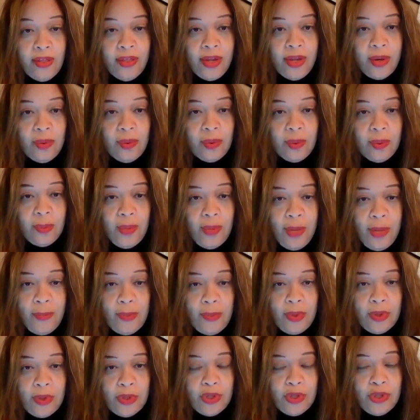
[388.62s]
There were
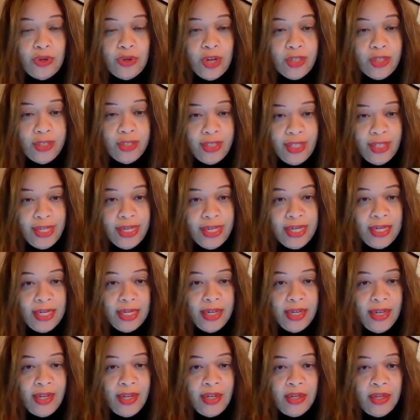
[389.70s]
people struggling
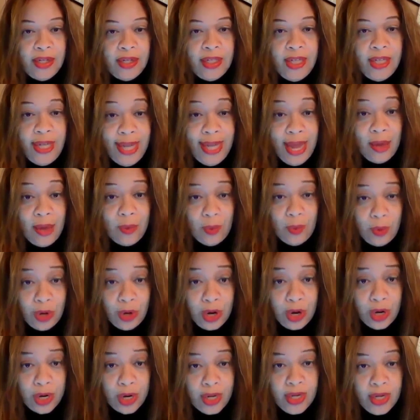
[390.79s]
to get
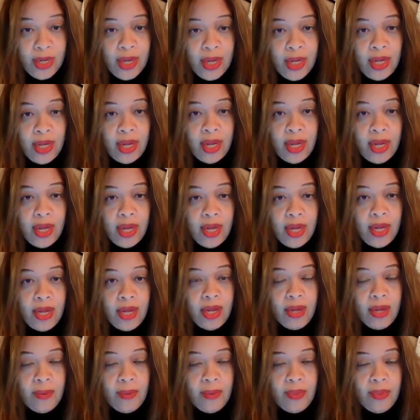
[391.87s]
work.
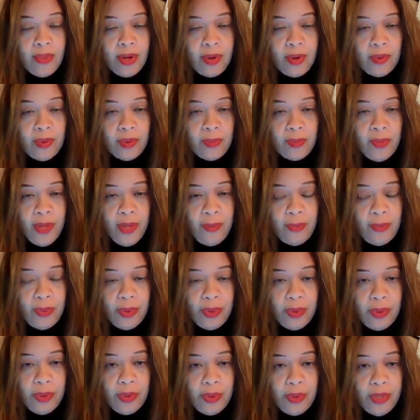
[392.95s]
There were
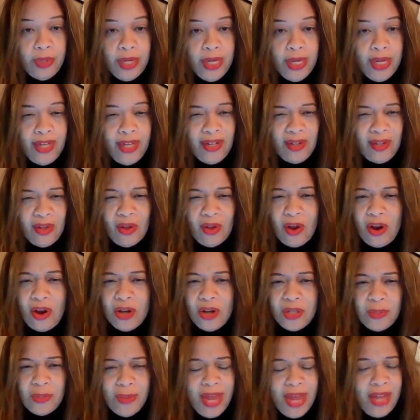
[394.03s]
people in
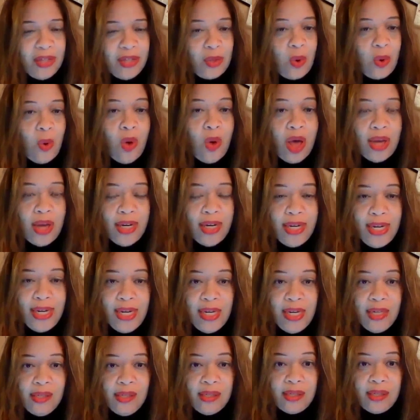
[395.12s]
large mass
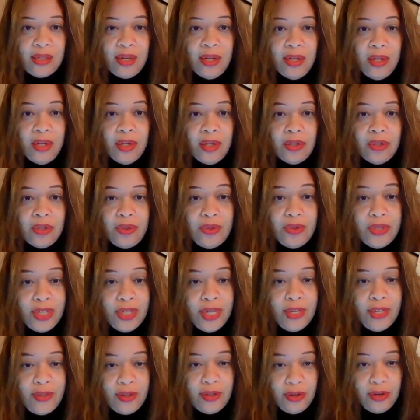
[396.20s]
quantities
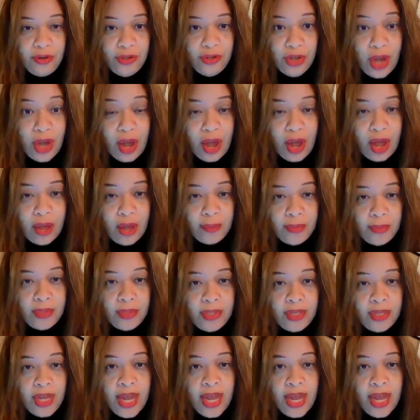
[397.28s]
losing their jobs.